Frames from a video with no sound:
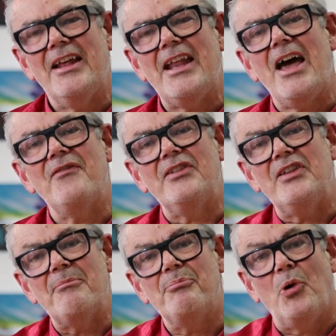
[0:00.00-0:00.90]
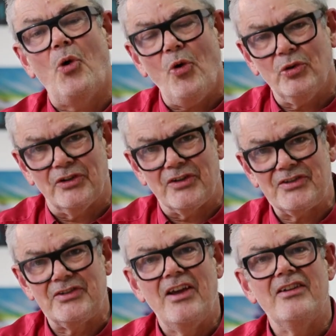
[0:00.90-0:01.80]
and having the
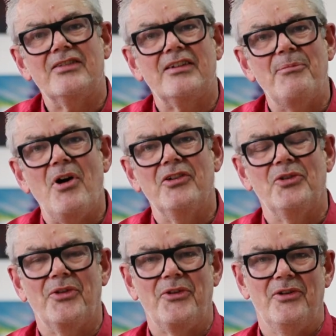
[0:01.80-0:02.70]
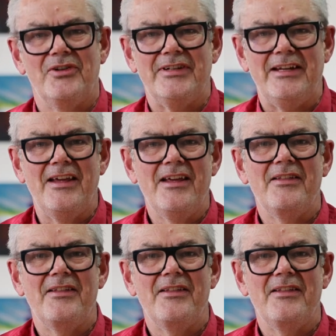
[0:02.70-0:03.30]
importance to command authority,